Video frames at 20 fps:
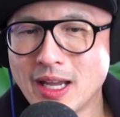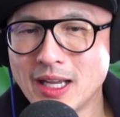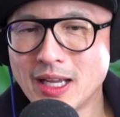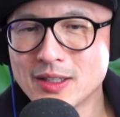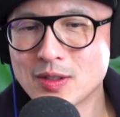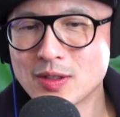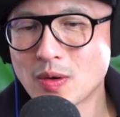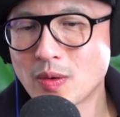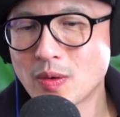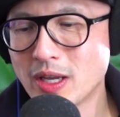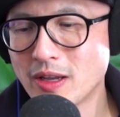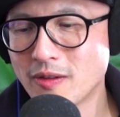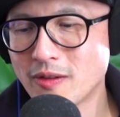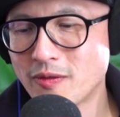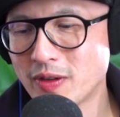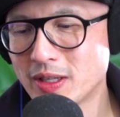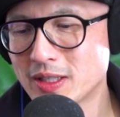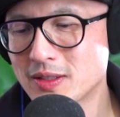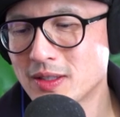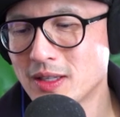And so
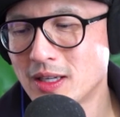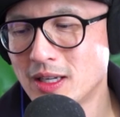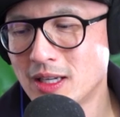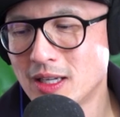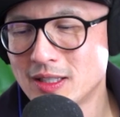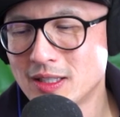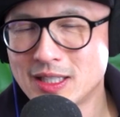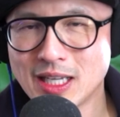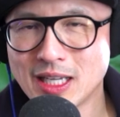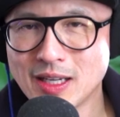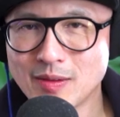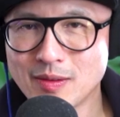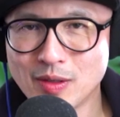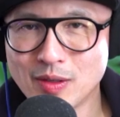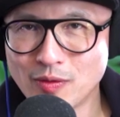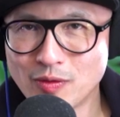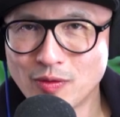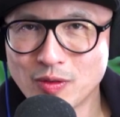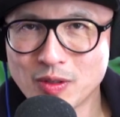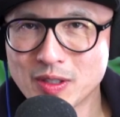if it's, say,
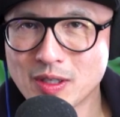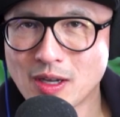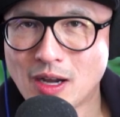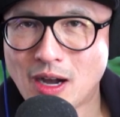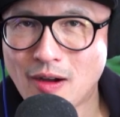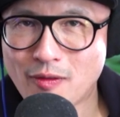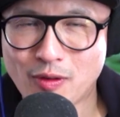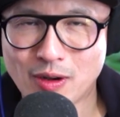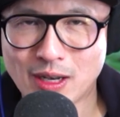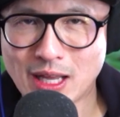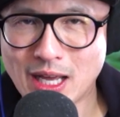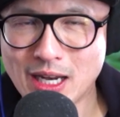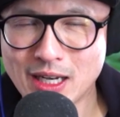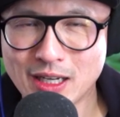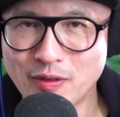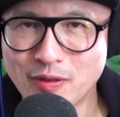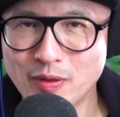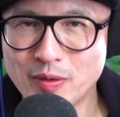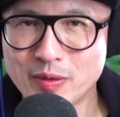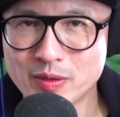if you offer a lot of
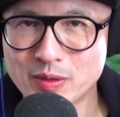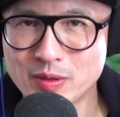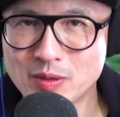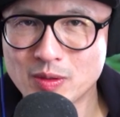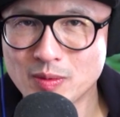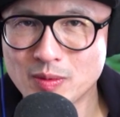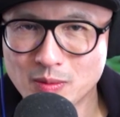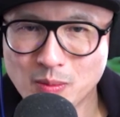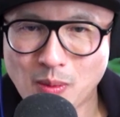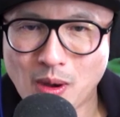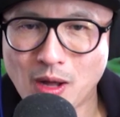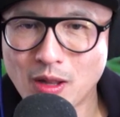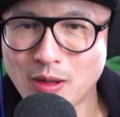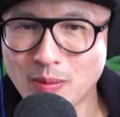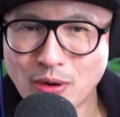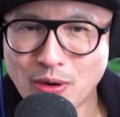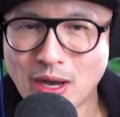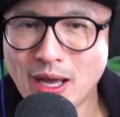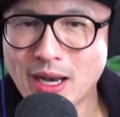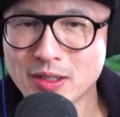different smaller
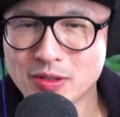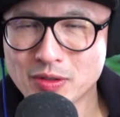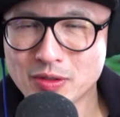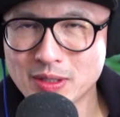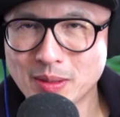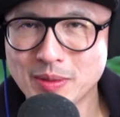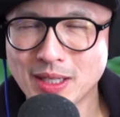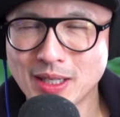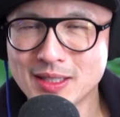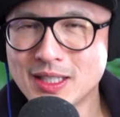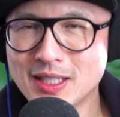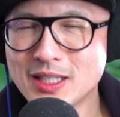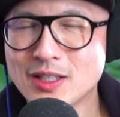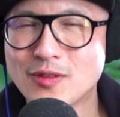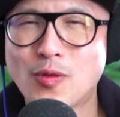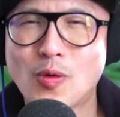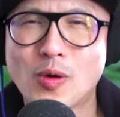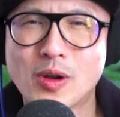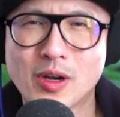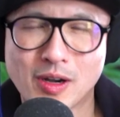products or something, let's say it's
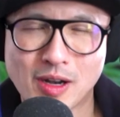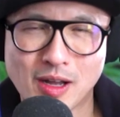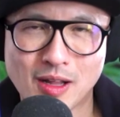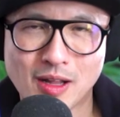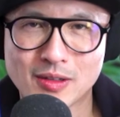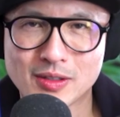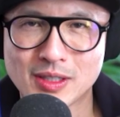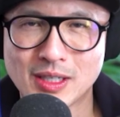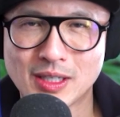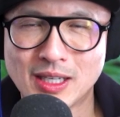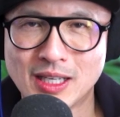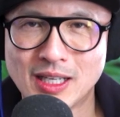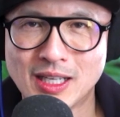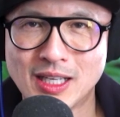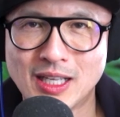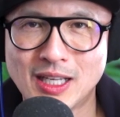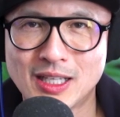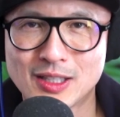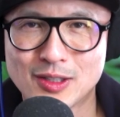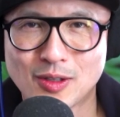$400.
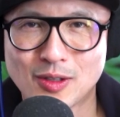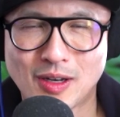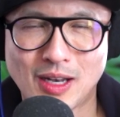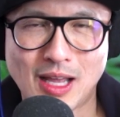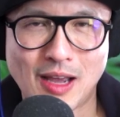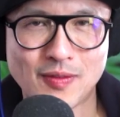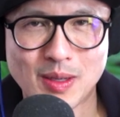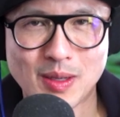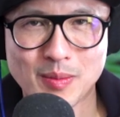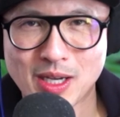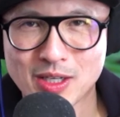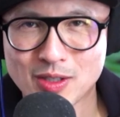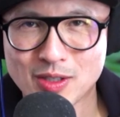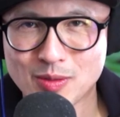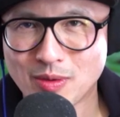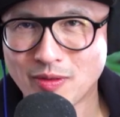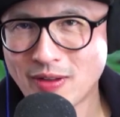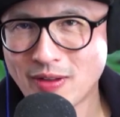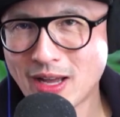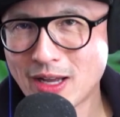So the lifetime
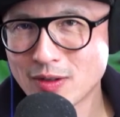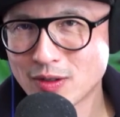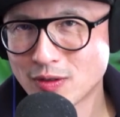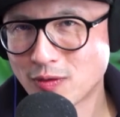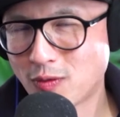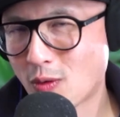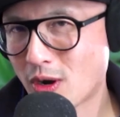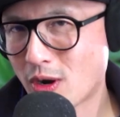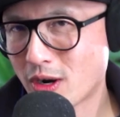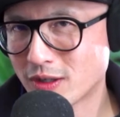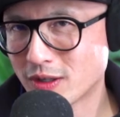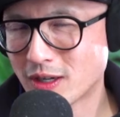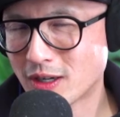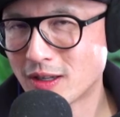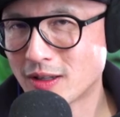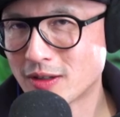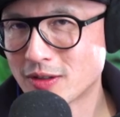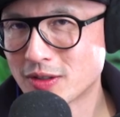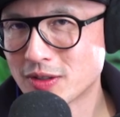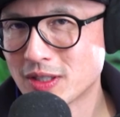customer value is
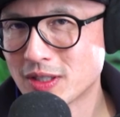$400.